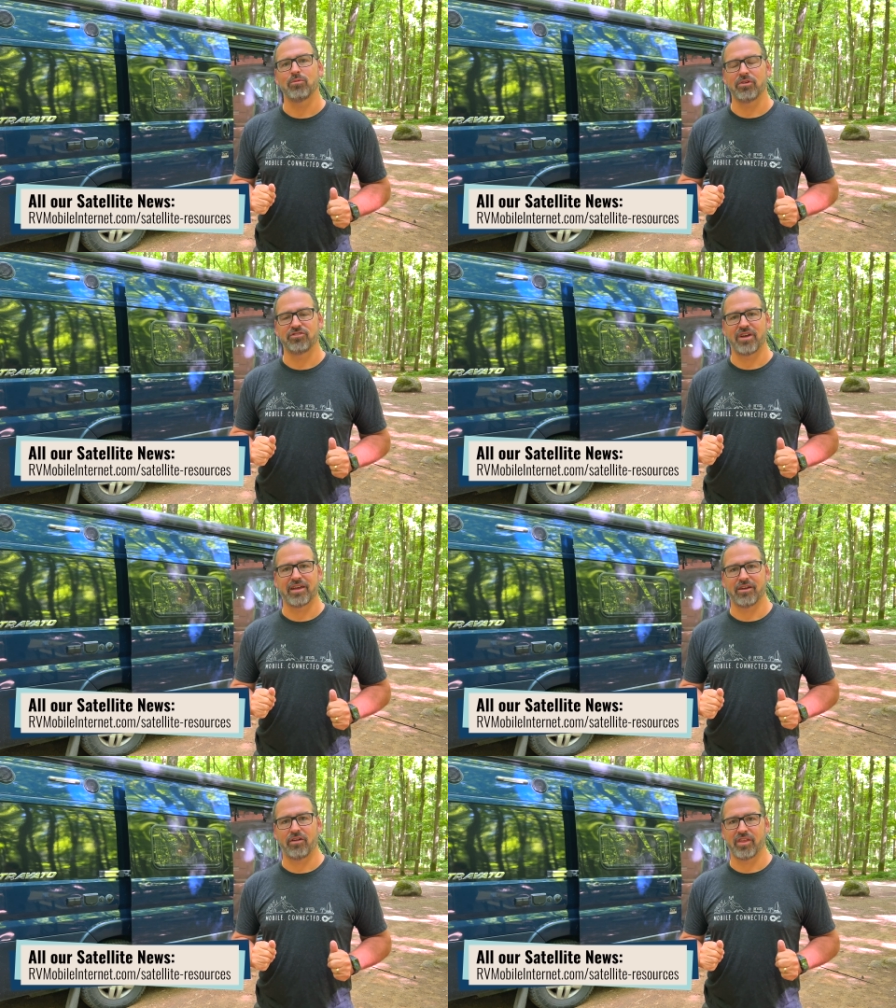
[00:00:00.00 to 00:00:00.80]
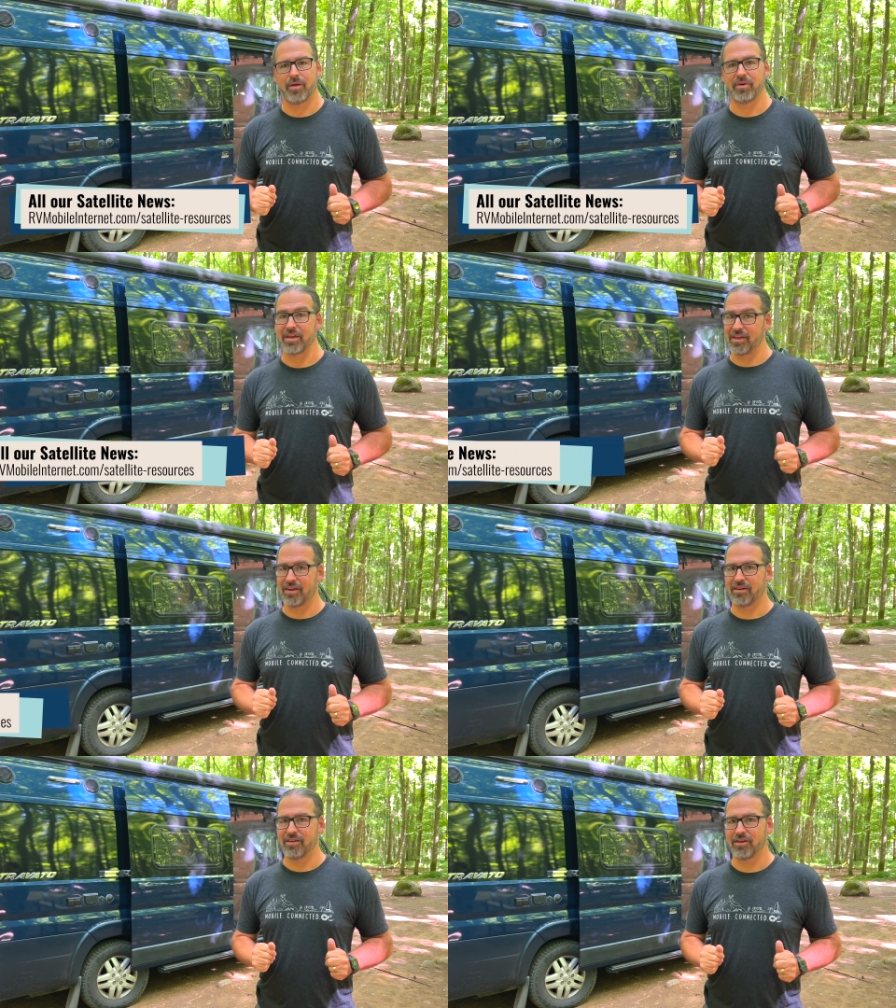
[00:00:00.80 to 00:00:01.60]
We'll check in on them again
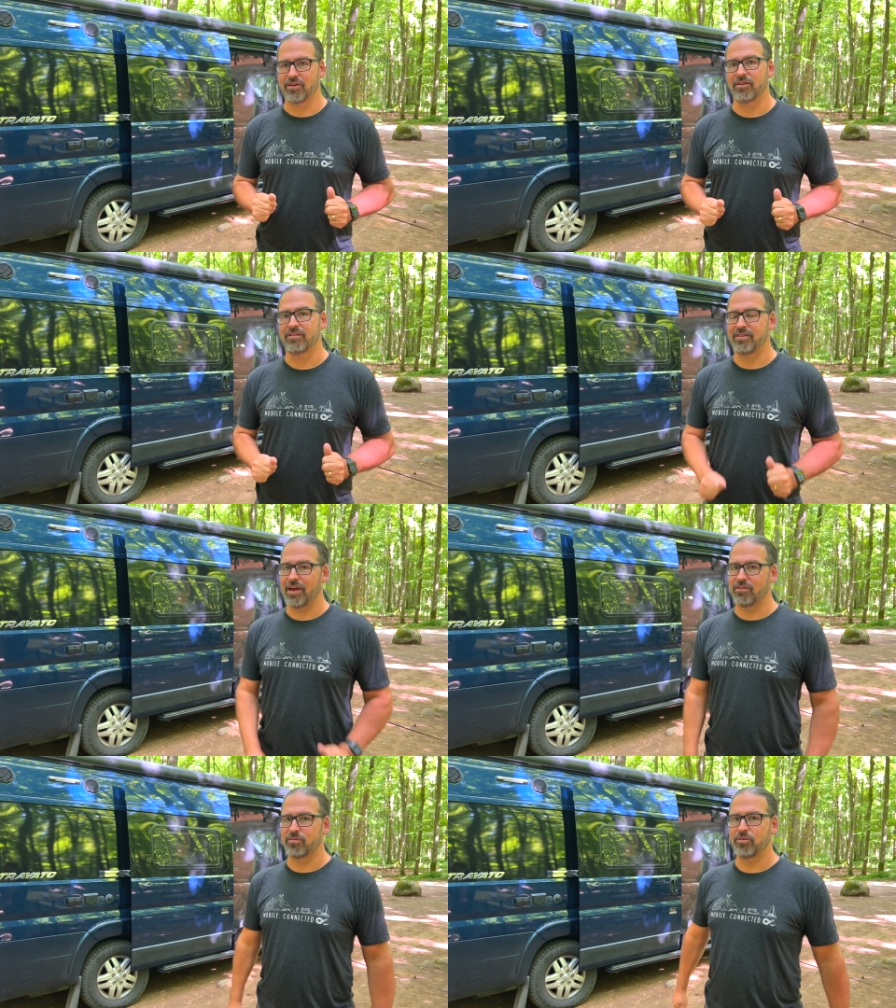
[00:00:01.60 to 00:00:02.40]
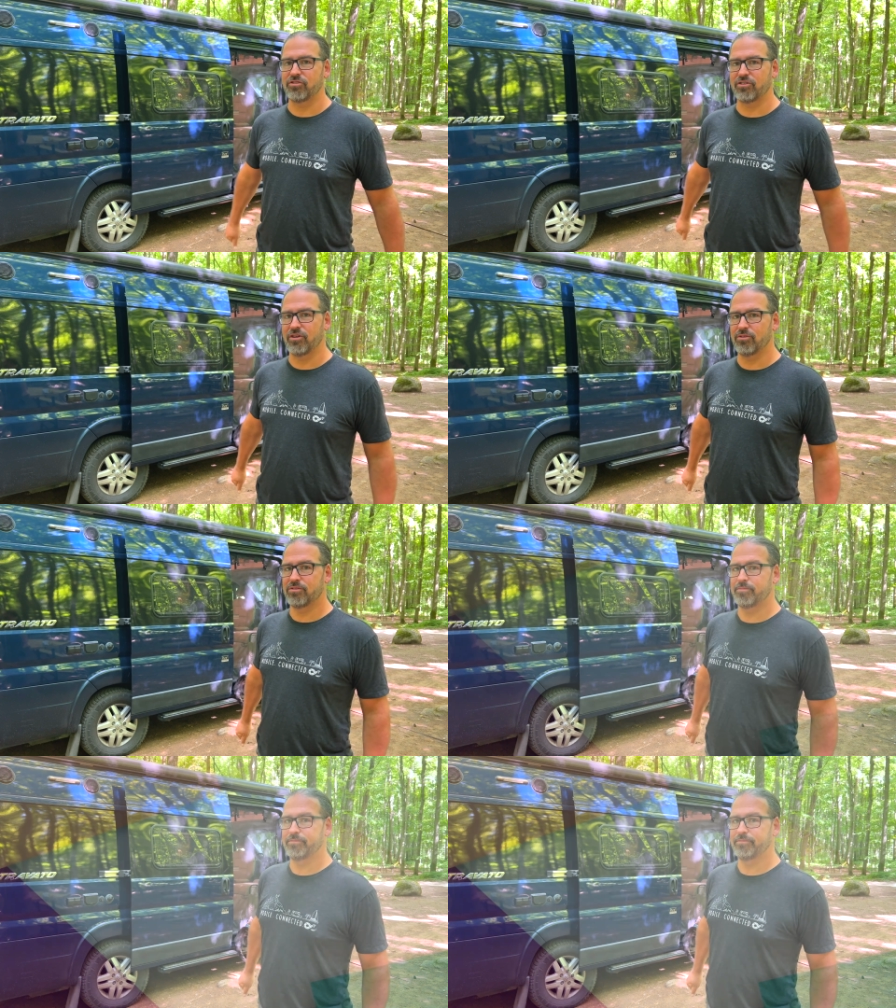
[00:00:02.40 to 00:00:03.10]
in a year and see how this merger goes.